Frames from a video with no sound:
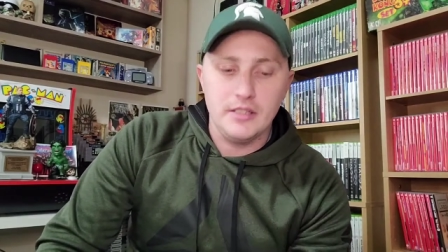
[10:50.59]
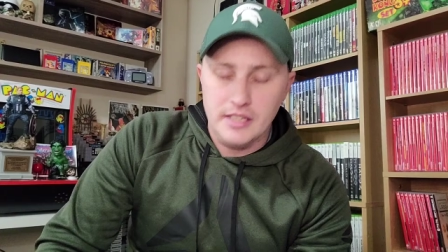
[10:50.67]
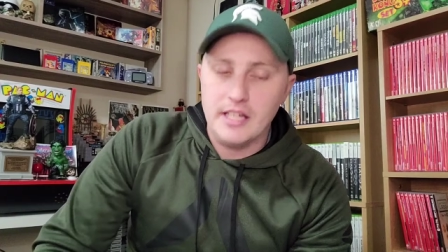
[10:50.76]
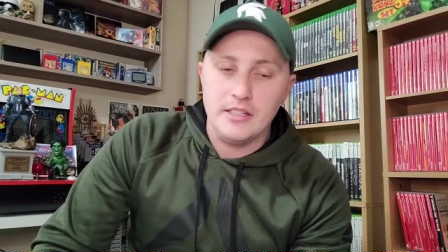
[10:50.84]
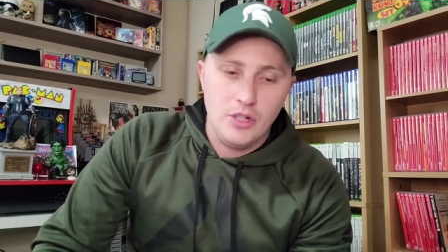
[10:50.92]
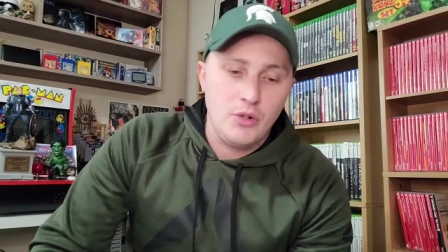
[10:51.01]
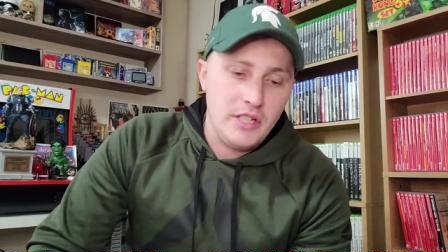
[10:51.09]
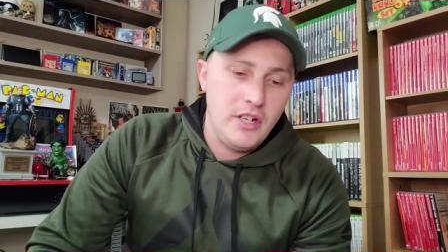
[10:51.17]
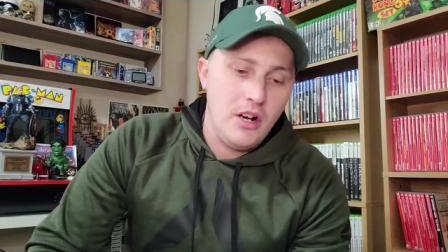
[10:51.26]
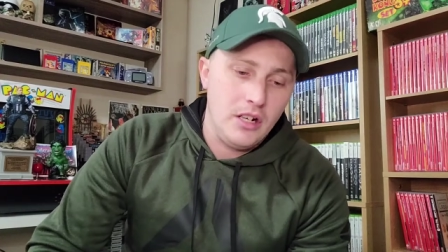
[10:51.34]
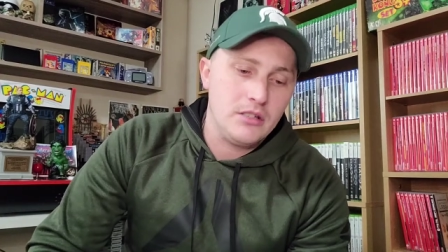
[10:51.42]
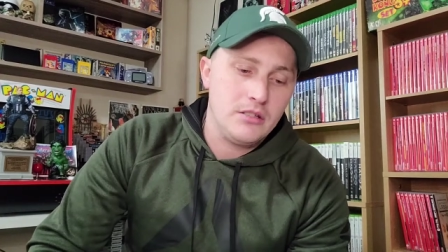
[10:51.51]
get tony
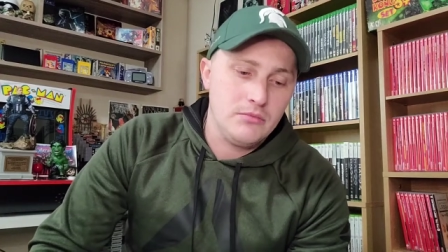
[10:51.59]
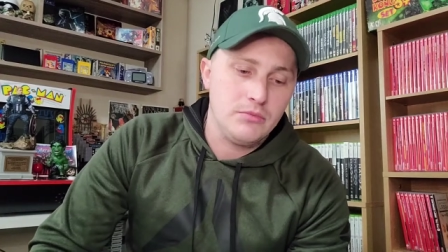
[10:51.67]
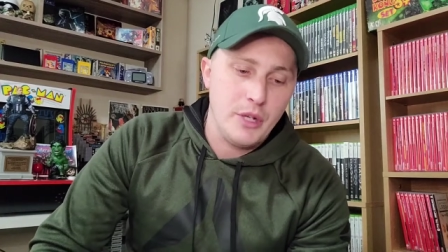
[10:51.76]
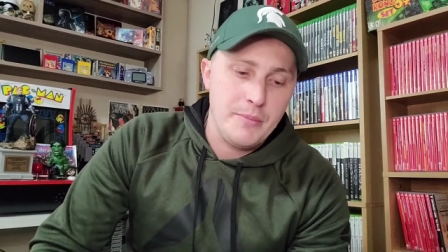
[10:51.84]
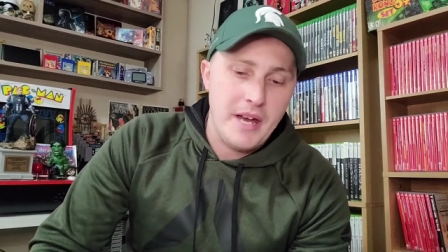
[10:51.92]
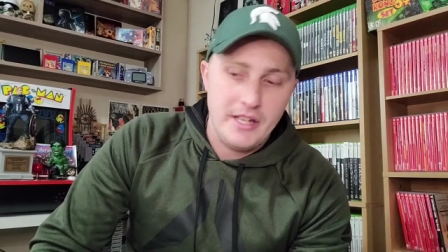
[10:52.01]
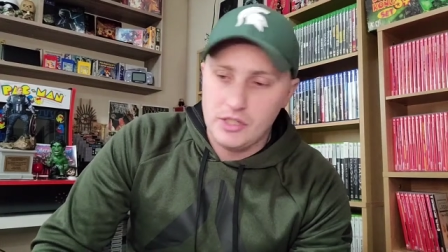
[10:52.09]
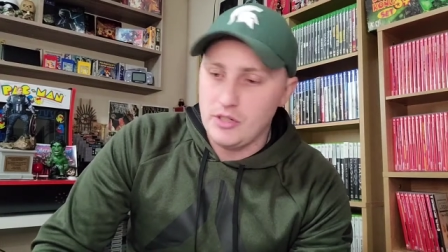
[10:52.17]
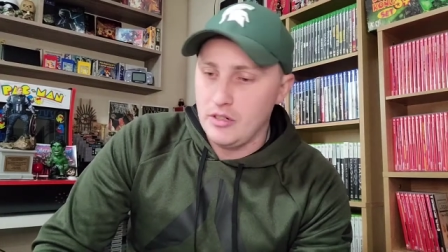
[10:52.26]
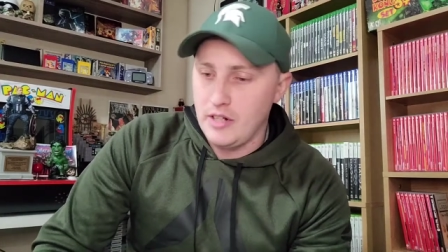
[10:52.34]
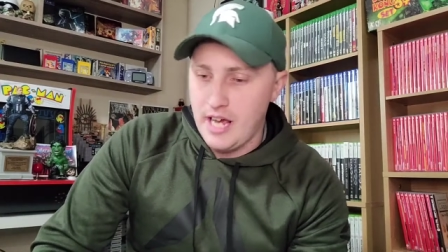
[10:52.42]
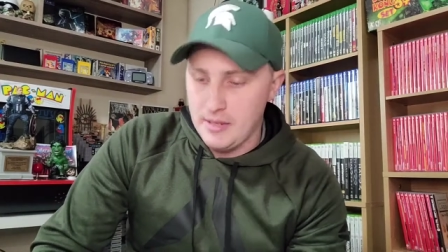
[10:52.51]
hawk
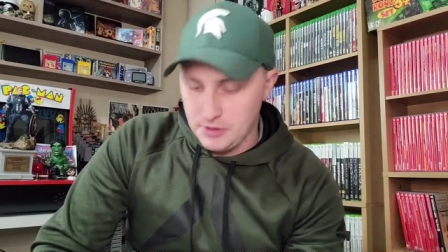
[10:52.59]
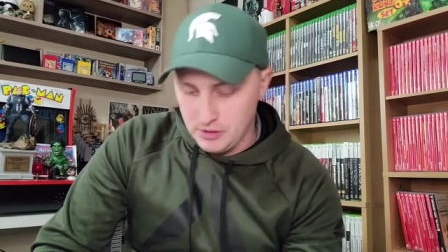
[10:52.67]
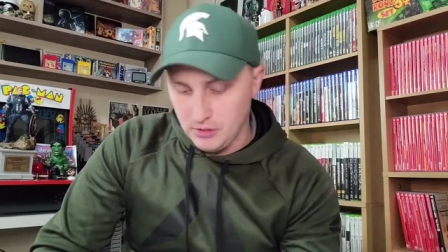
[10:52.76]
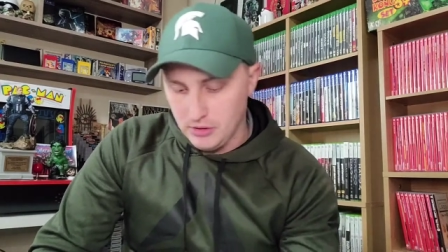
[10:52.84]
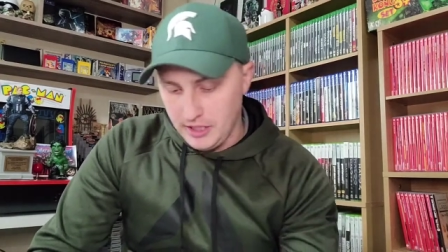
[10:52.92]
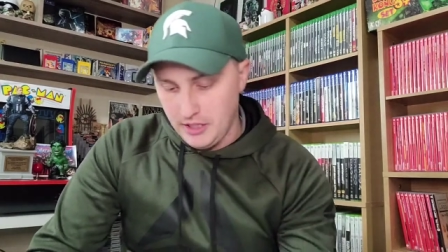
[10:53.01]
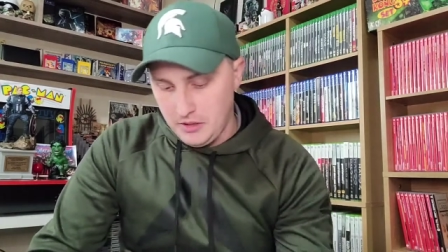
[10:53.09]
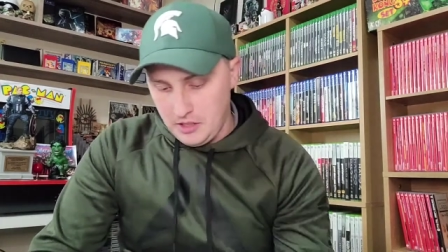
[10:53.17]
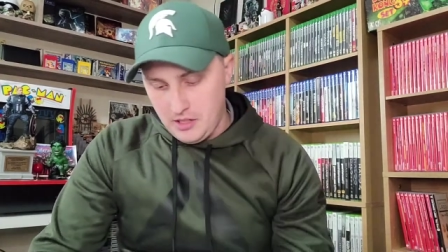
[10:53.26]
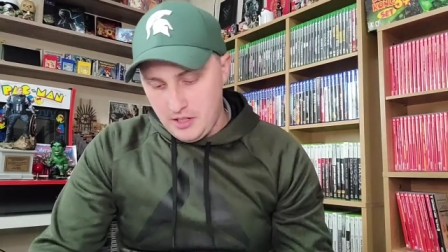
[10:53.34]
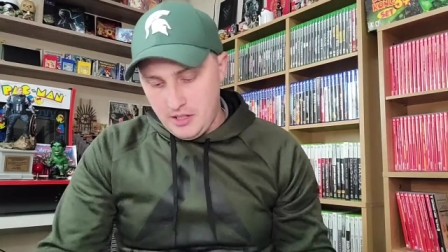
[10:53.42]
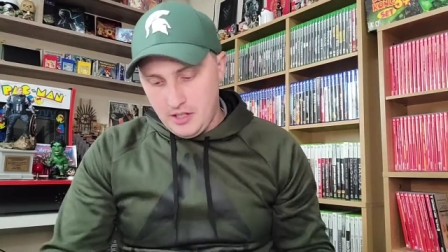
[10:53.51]
remastered absolutely
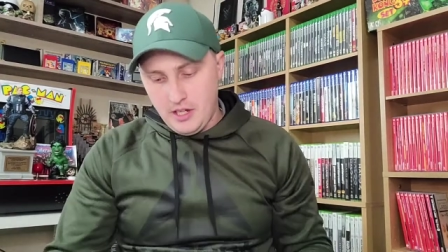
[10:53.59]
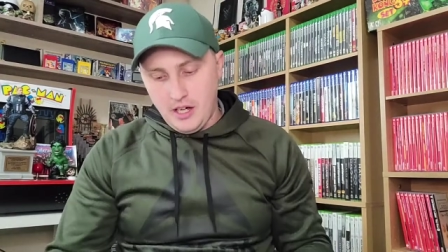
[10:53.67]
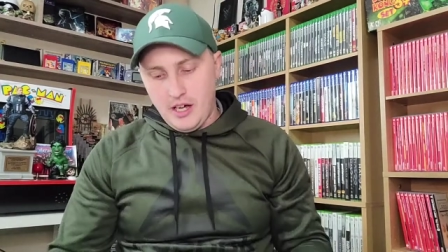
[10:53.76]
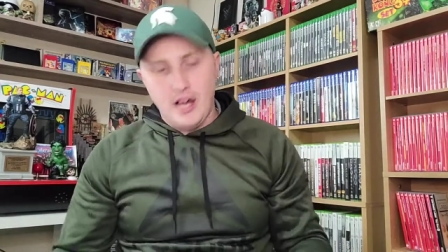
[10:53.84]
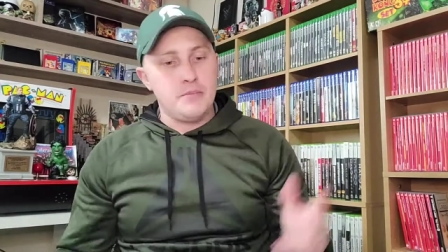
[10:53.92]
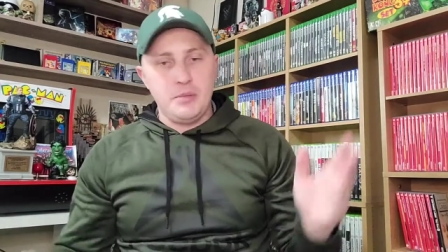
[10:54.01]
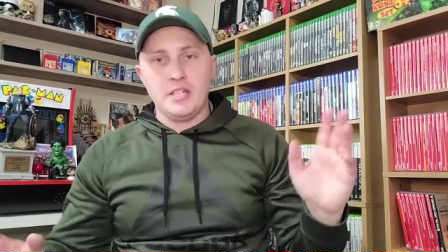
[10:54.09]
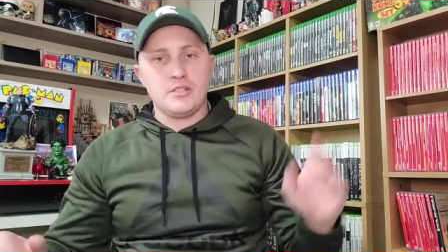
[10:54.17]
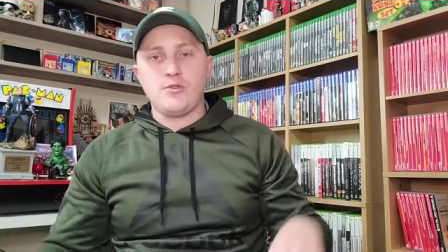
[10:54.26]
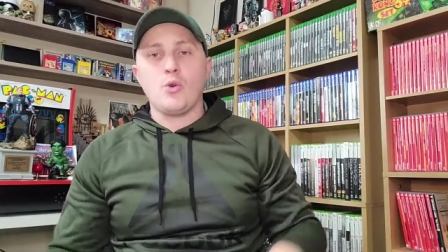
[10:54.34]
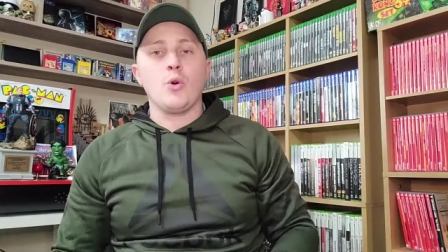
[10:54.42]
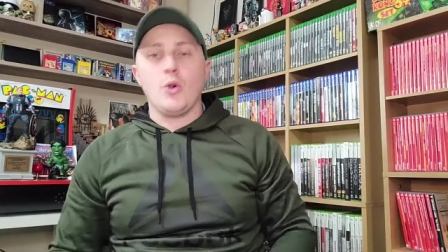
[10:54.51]
uh, on
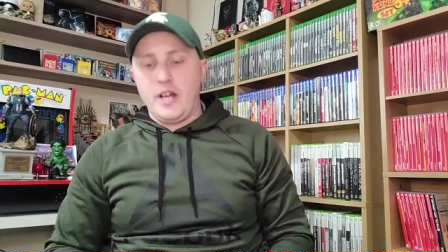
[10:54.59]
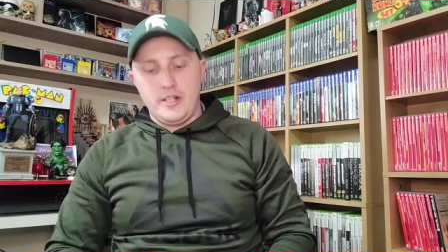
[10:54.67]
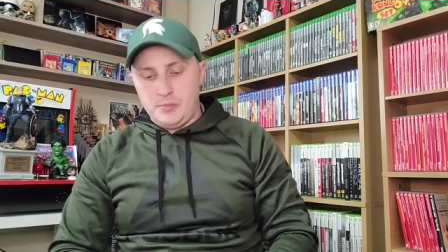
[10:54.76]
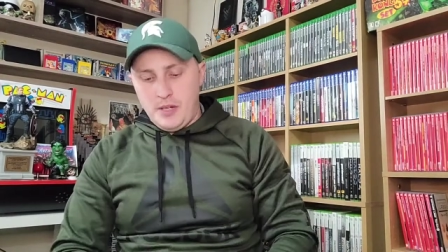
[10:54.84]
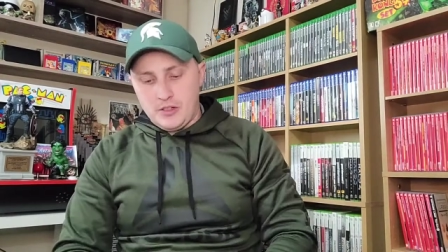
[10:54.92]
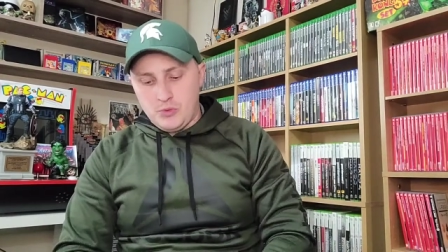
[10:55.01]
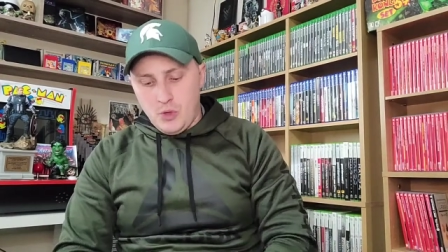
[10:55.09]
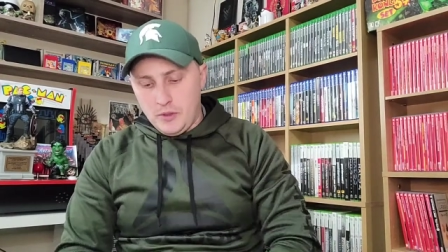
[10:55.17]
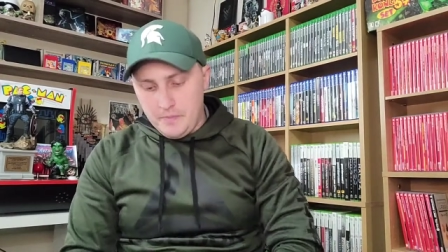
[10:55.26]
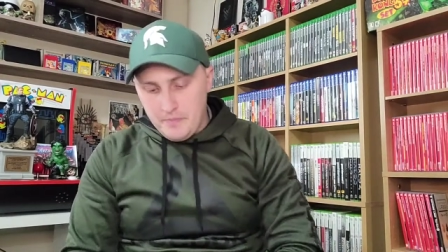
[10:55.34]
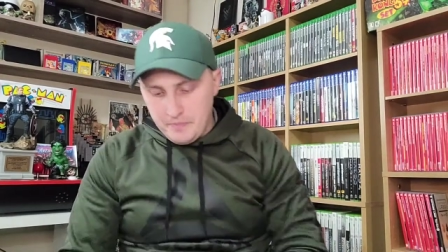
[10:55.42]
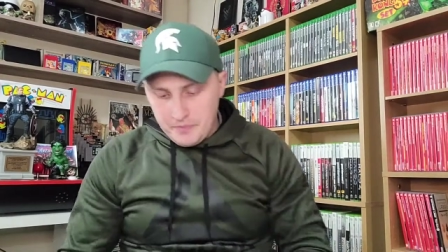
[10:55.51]
ps4 or xbox one